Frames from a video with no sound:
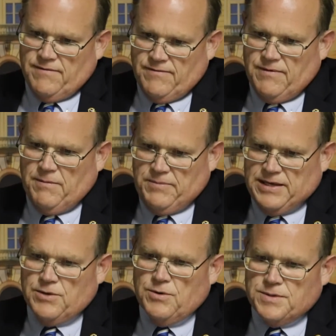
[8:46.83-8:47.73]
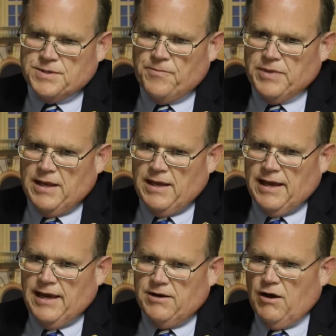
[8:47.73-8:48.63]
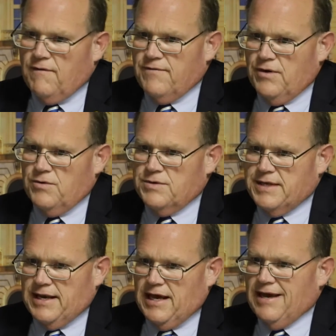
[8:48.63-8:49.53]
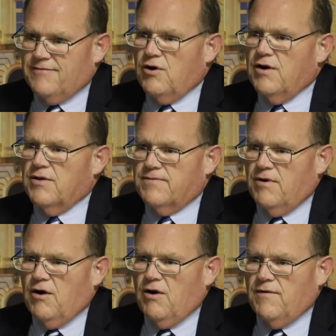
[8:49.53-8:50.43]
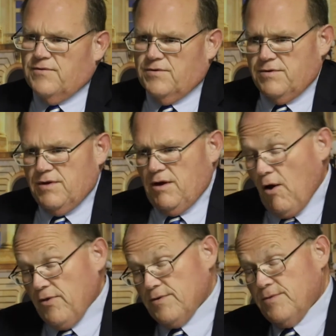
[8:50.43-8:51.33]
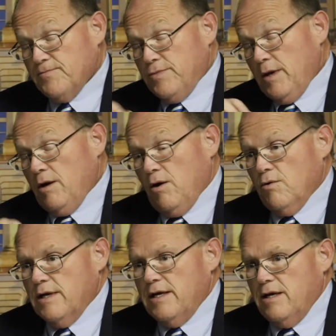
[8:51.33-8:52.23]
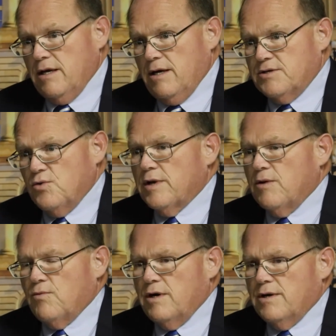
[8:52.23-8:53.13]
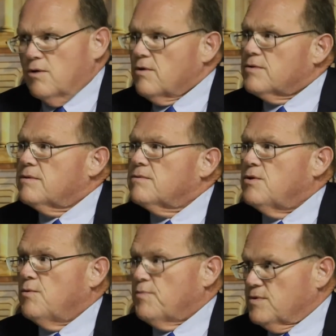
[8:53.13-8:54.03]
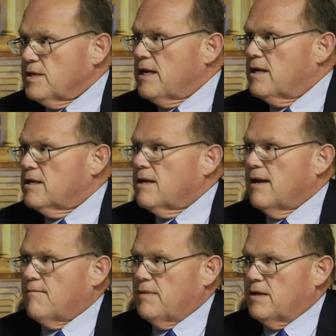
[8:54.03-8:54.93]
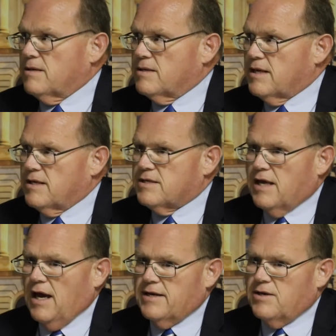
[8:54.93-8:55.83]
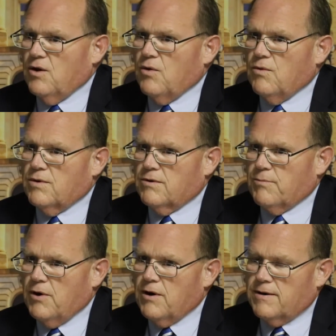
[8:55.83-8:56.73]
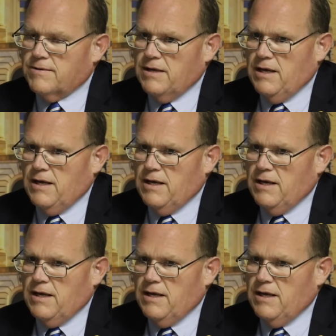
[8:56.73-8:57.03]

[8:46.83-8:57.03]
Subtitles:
appeals. And of those that I have authored, only 21 or 2% have been set aside in whole or part.